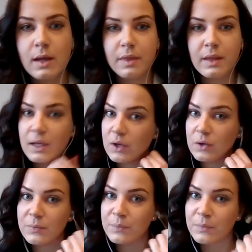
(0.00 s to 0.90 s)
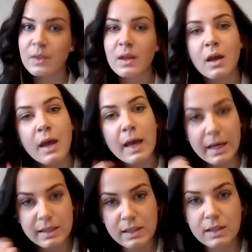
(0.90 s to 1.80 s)
Thank you.
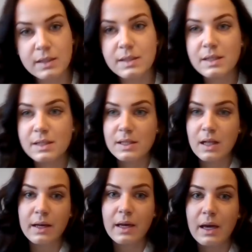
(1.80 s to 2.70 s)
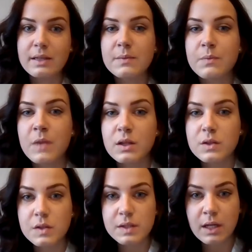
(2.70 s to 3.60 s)
Excellencies, delegates, the
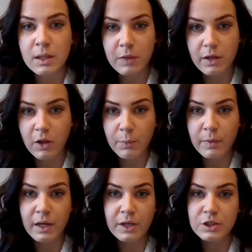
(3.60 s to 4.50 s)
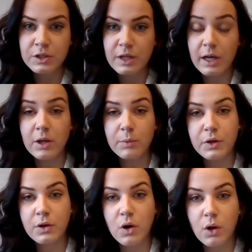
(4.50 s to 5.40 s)
Sustainable Development Agenda adopts a
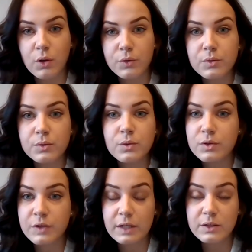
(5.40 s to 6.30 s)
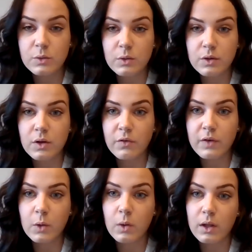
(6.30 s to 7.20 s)
goal to create the world of
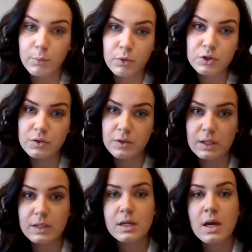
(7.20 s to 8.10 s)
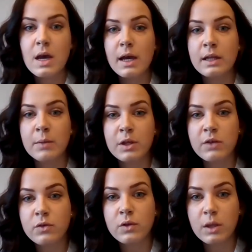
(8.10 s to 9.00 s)
equal opportunities, enabling
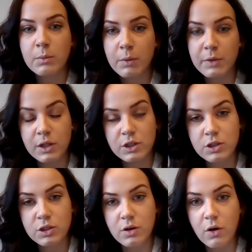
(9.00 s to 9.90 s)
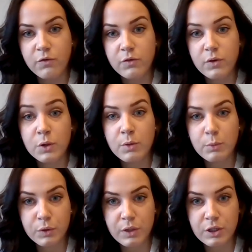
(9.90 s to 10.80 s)
full implementation of human
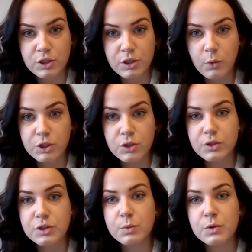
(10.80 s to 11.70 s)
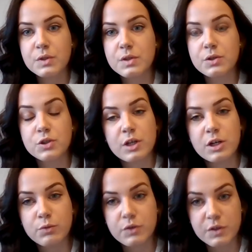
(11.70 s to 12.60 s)
potential, which contributes to
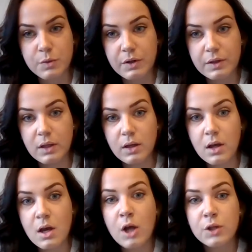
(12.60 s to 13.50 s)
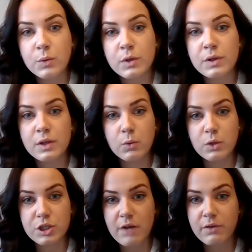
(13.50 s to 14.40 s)
shared prosperity. The world in
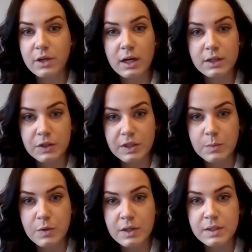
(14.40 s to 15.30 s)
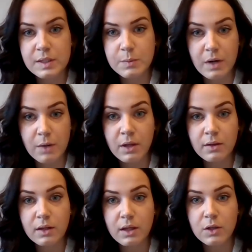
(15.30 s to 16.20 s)
which every country experiences
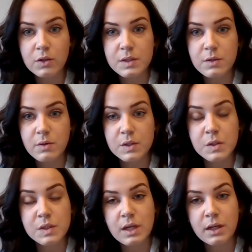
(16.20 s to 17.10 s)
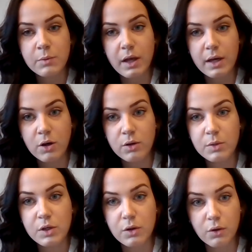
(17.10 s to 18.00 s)
permanent, inclusive, and sustainable
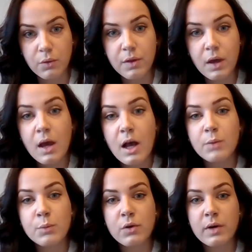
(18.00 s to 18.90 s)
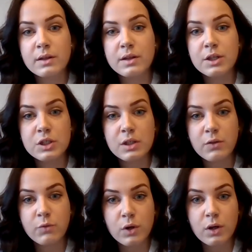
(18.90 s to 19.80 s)
economic growth, and provide
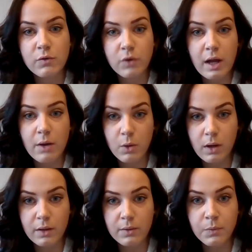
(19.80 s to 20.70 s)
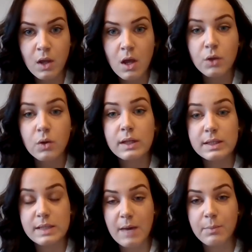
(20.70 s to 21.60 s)
digital work for everyone. To let
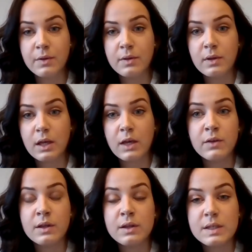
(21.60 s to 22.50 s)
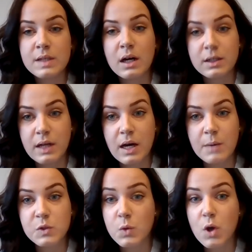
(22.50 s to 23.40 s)
this happen, even in these hard
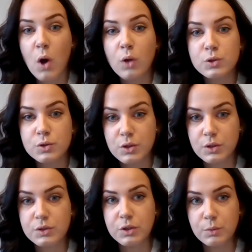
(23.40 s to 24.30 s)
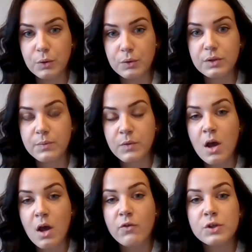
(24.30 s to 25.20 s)
times, we all should contribute.
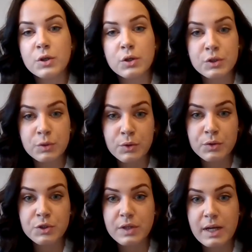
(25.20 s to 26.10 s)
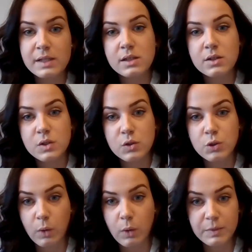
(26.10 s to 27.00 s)
For the contribution, I see the
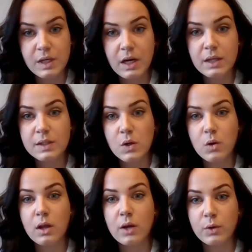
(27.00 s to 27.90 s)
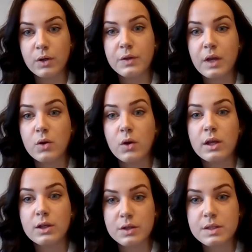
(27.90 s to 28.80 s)
social websites, online world, and
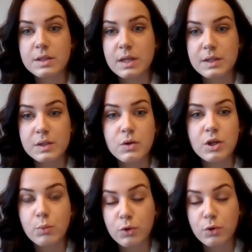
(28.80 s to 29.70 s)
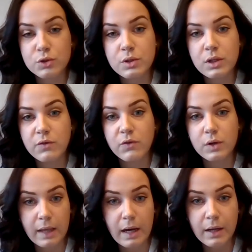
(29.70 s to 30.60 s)
online courses as a great opportunity for
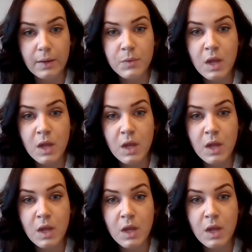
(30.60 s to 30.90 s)
the young.